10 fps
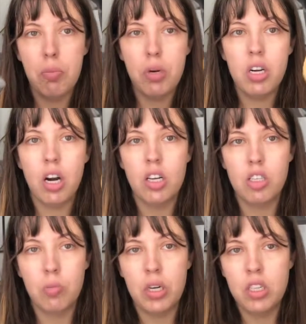I put it on a
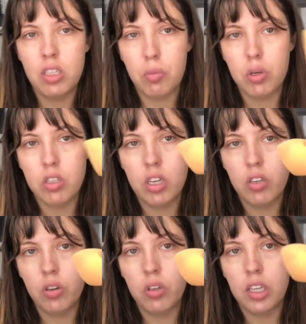sponge. I
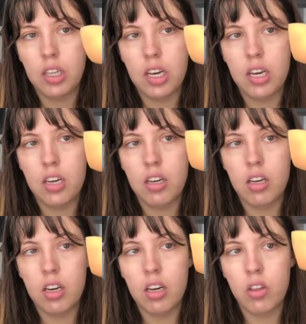particularly like
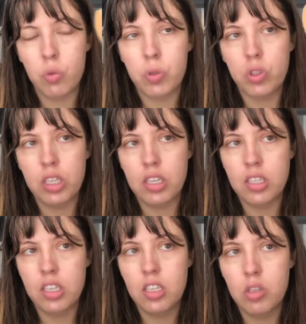the Real
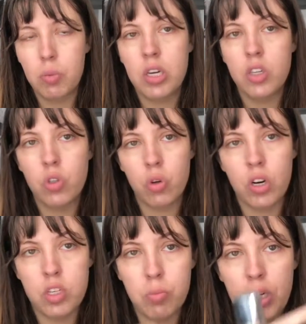Technique sponge, or
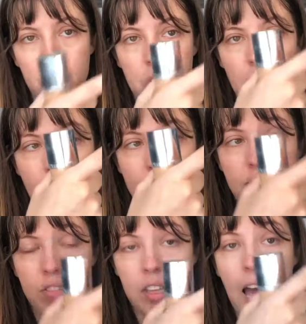a sponge with like a
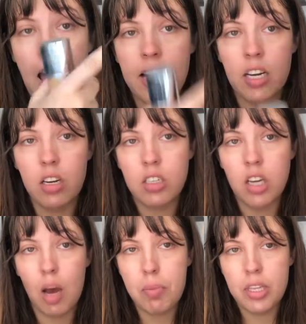flat
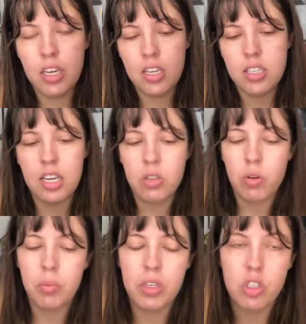top at the end, because that's
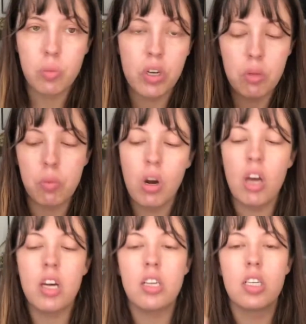where I'm going to spray the
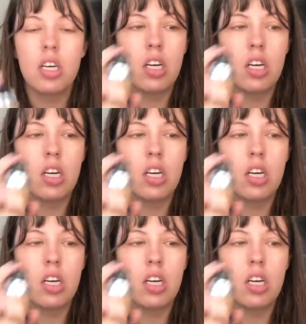product.